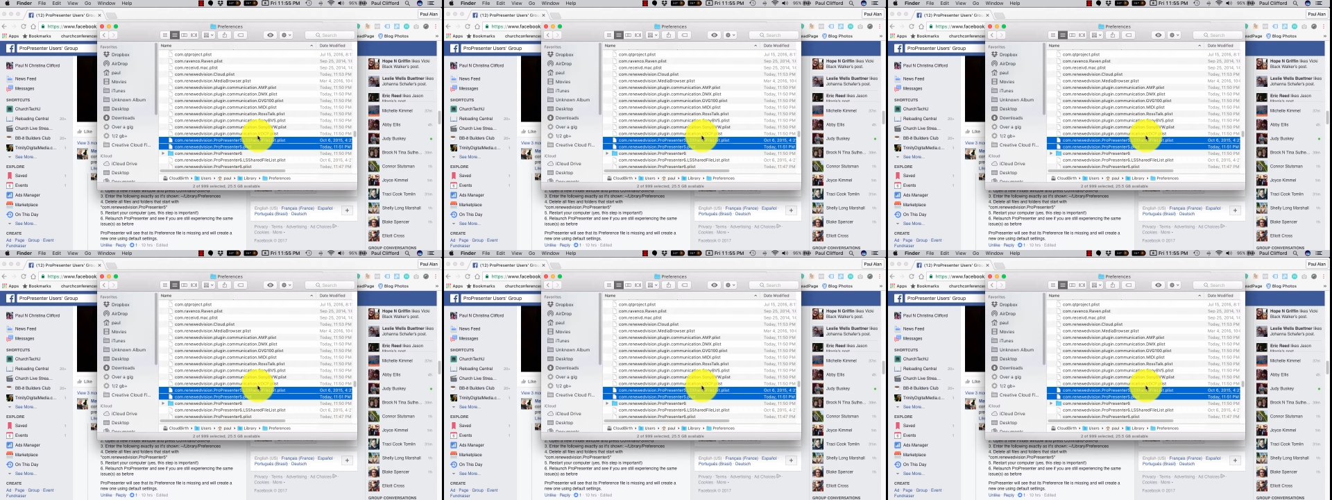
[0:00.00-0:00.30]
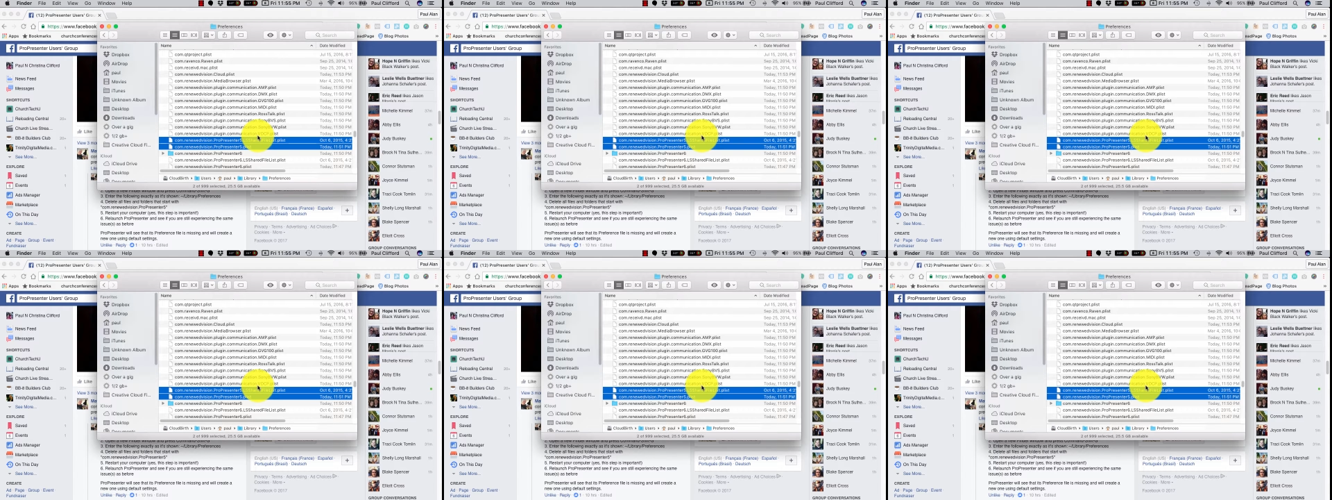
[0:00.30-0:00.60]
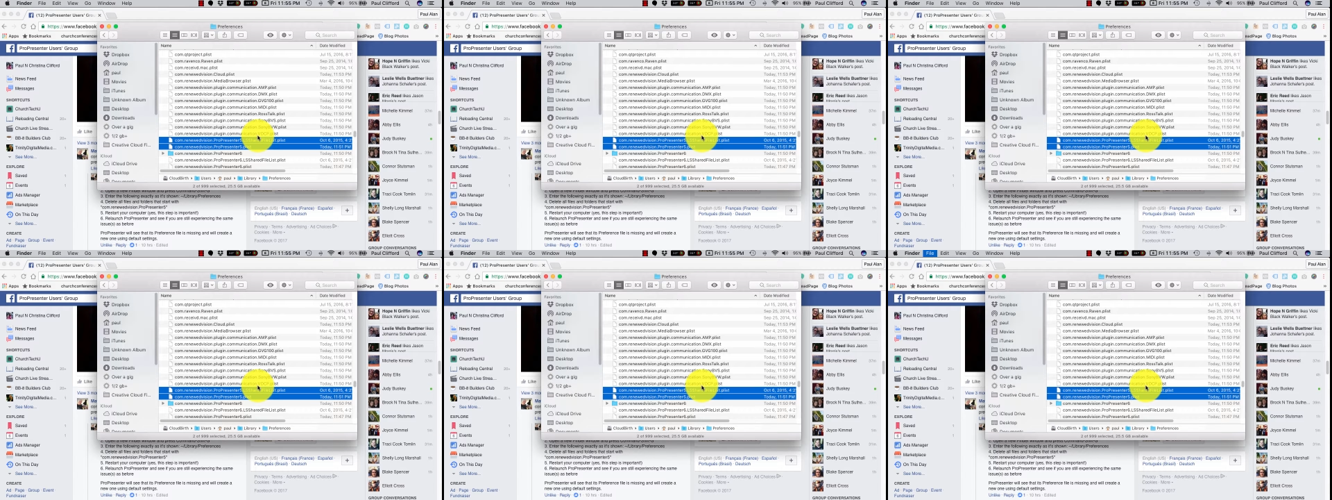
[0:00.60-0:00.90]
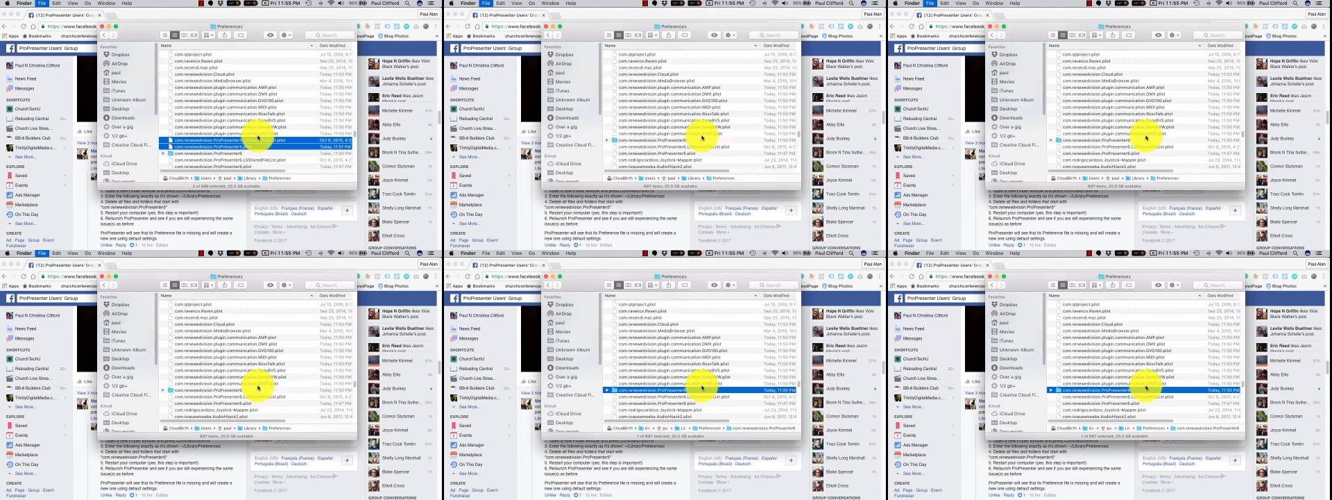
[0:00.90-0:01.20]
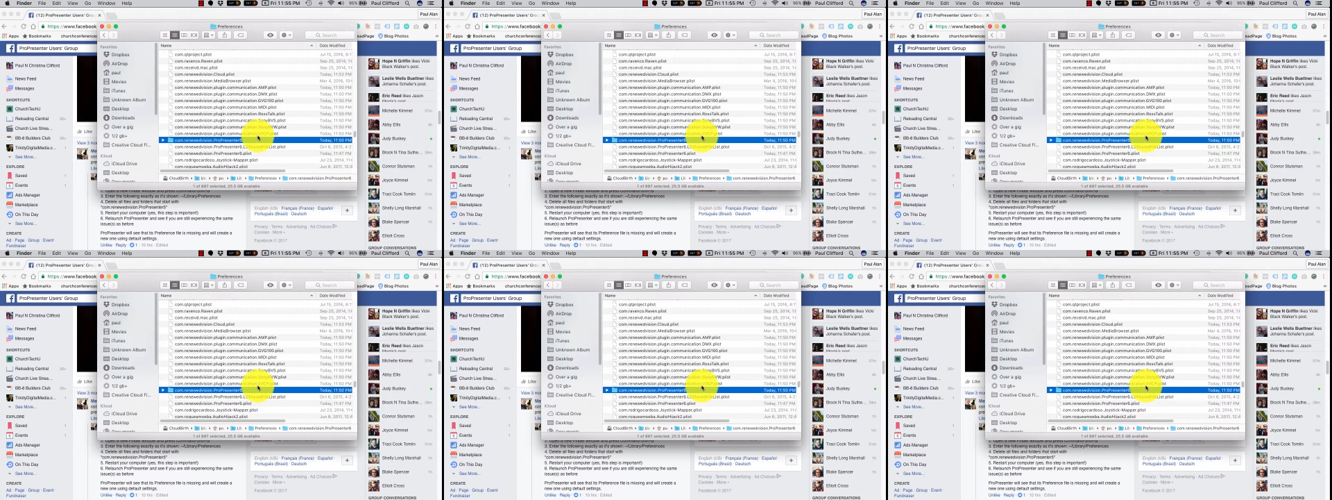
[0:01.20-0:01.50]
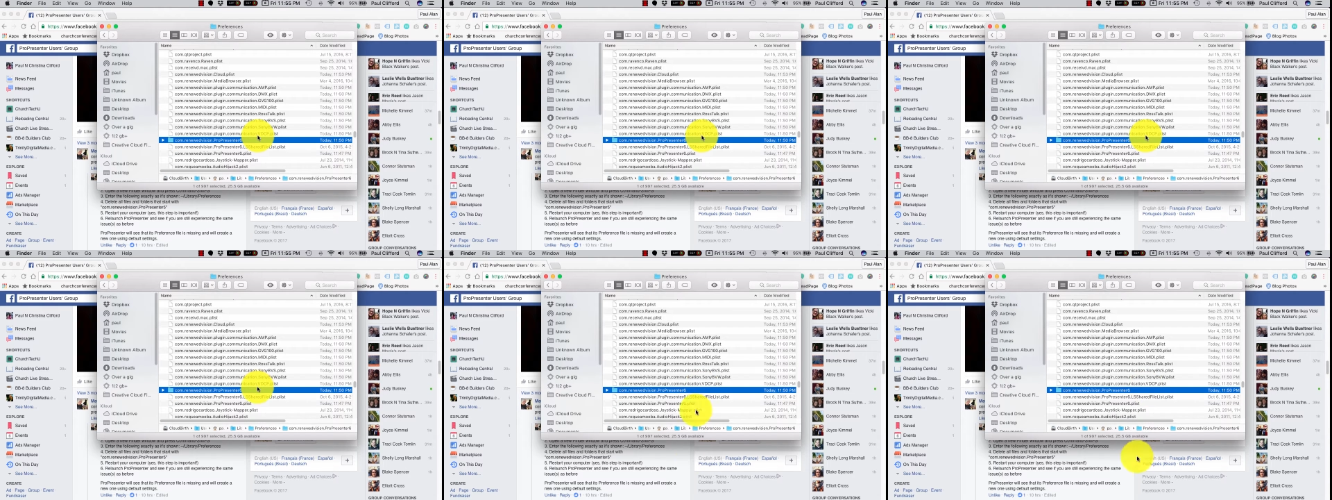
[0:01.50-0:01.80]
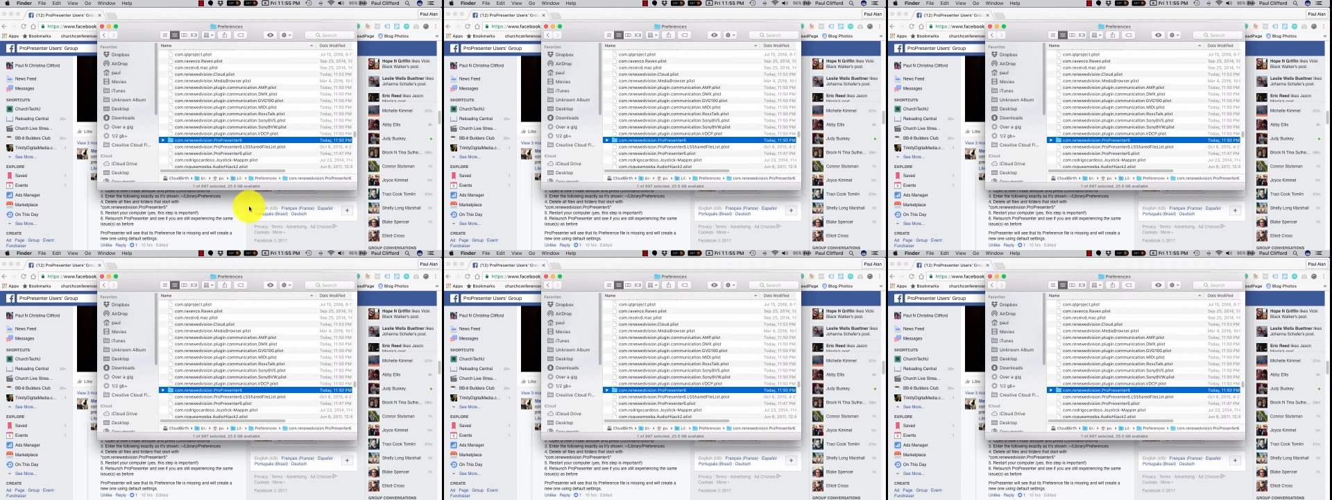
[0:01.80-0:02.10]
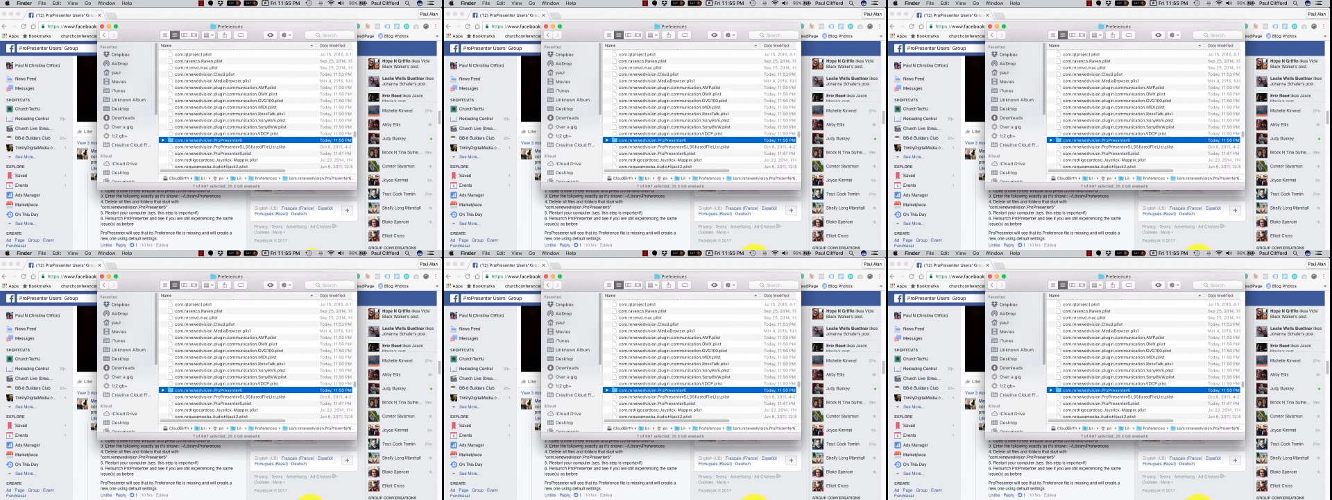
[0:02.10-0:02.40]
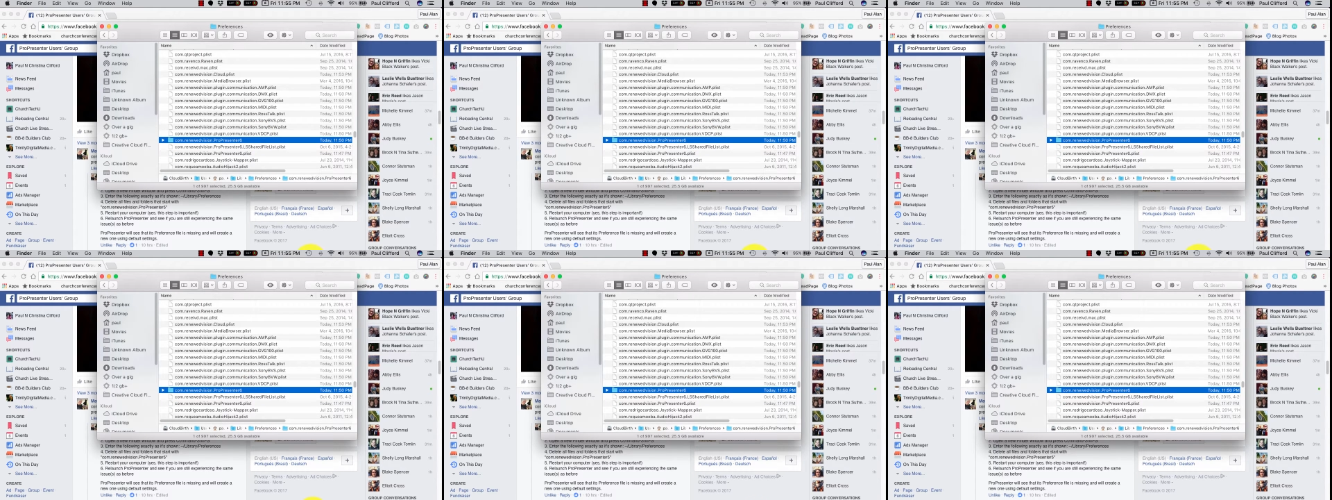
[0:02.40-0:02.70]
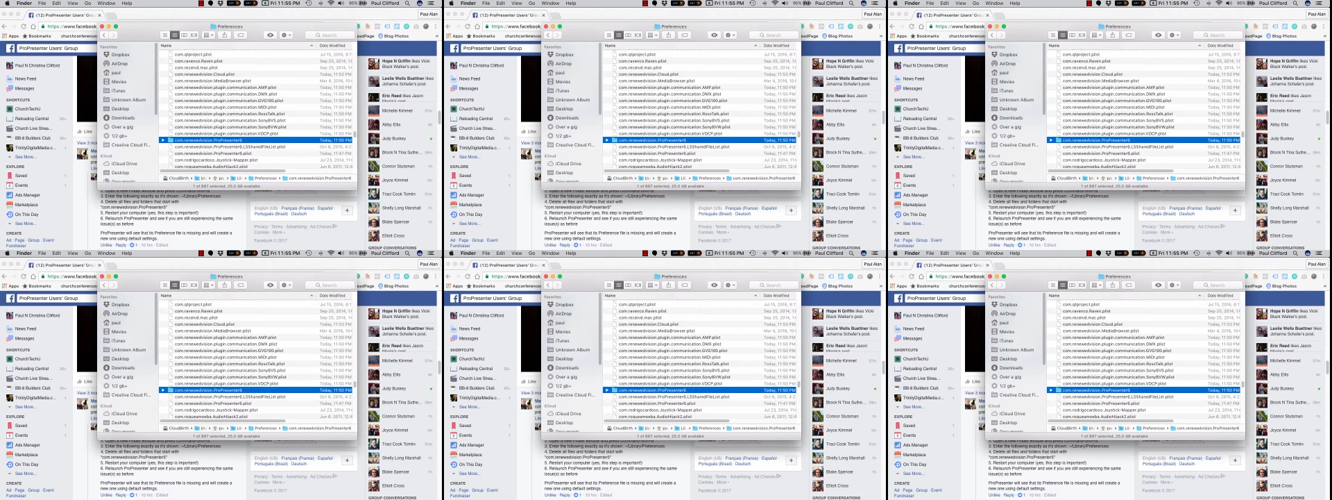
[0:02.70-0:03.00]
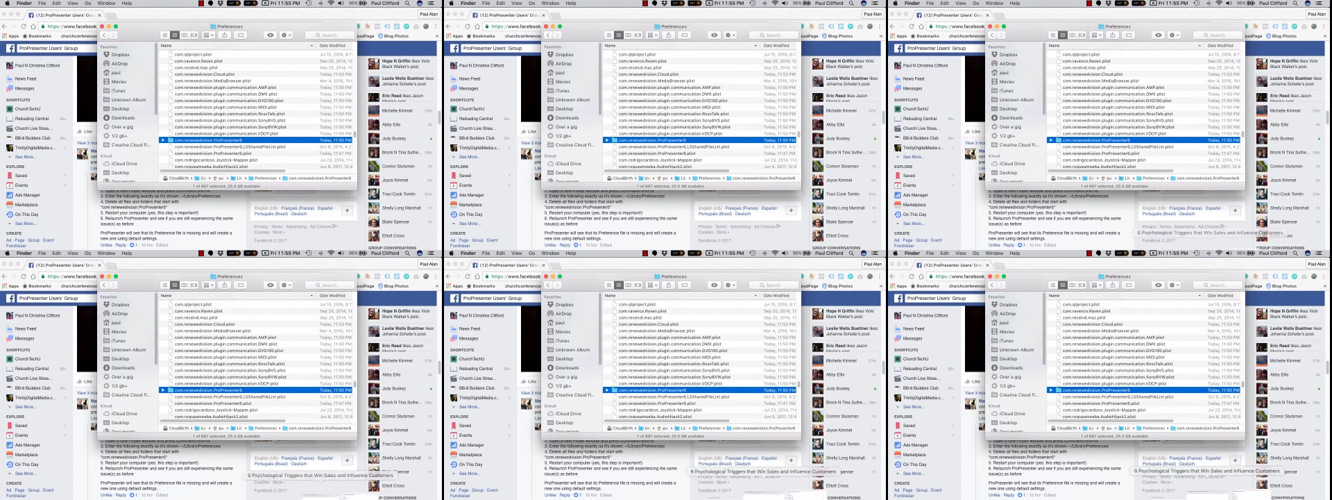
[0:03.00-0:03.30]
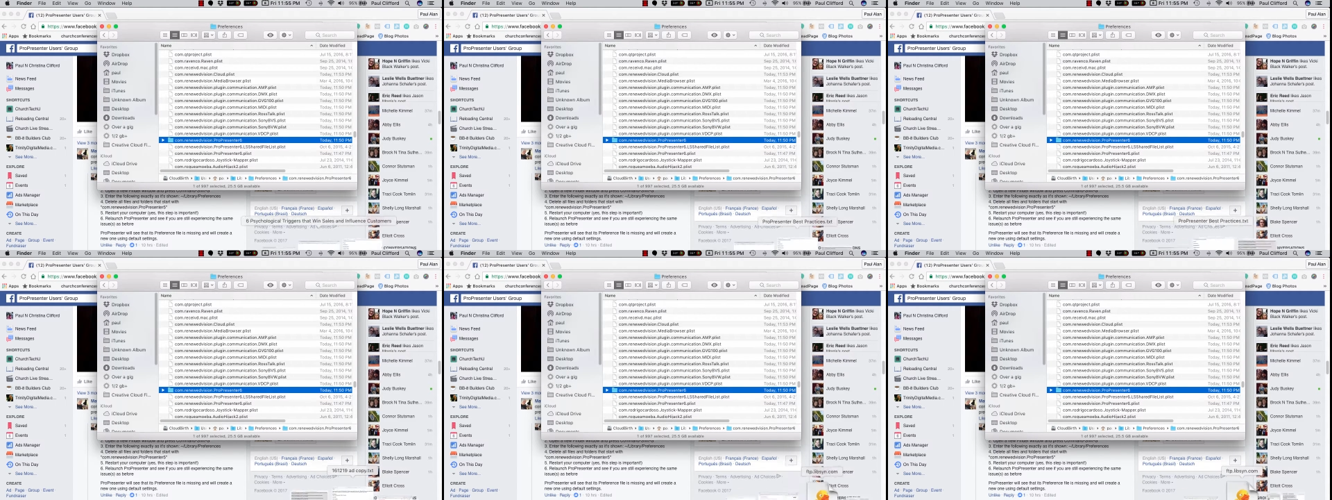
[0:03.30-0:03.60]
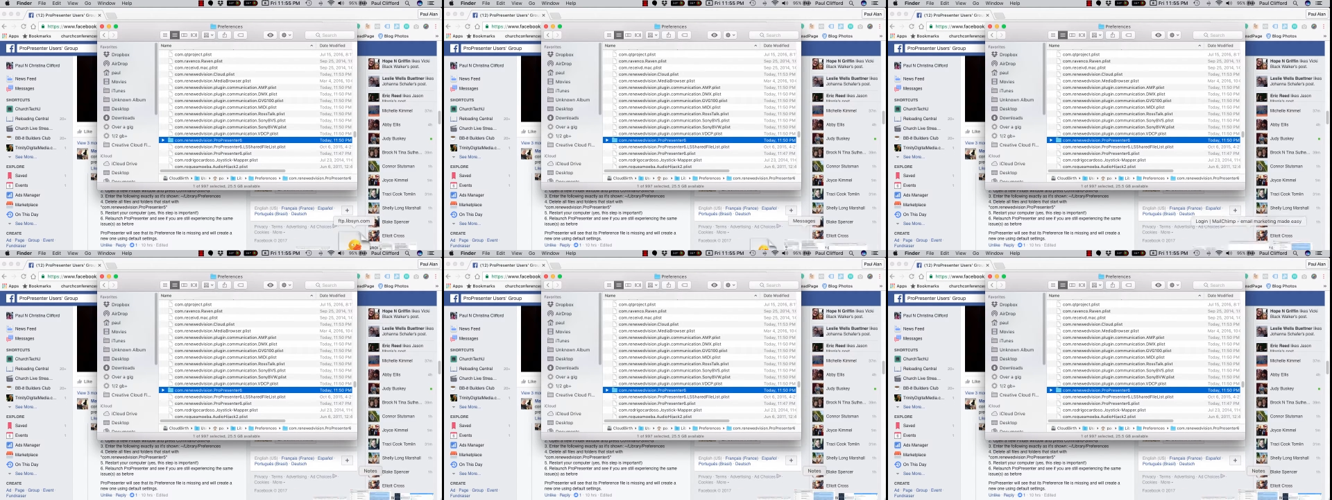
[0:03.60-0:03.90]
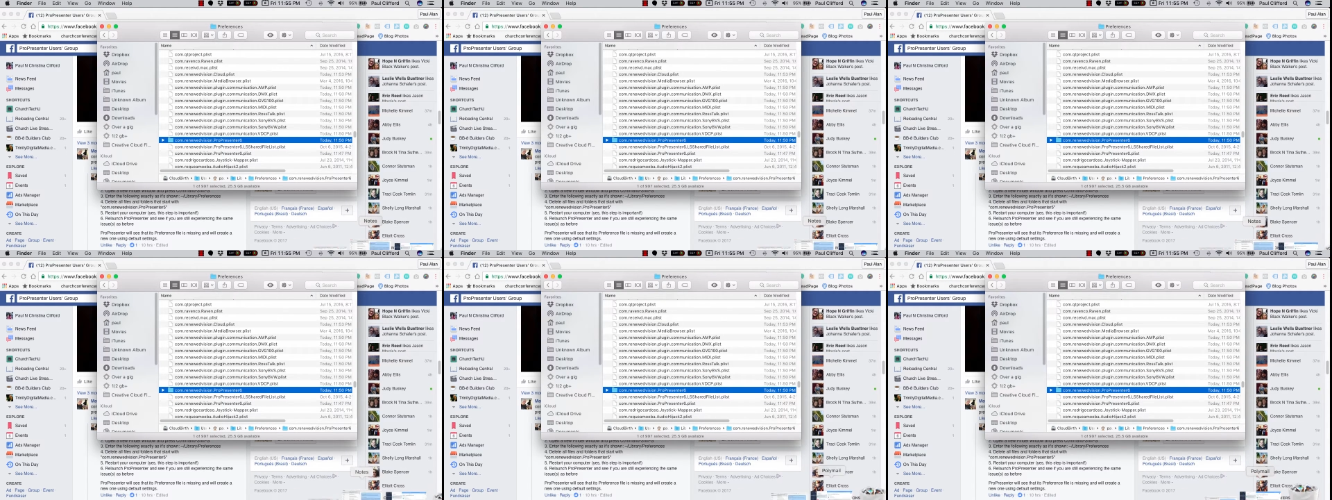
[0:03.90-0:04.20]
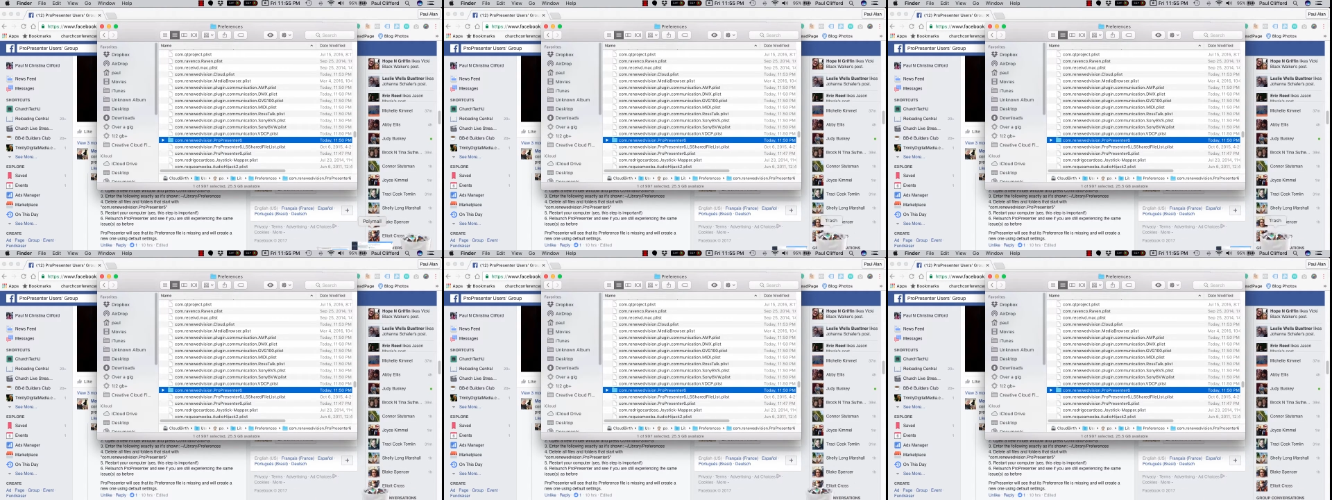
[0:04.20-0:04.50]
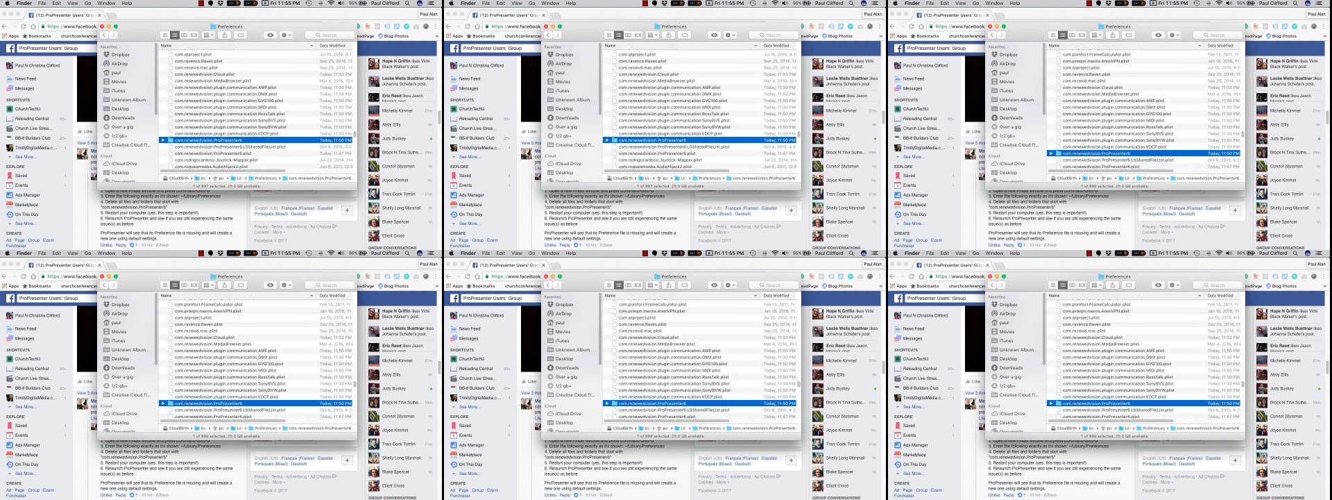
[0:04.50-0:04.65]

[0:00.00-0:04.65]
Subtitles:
No face is visible, so there are no lips to read.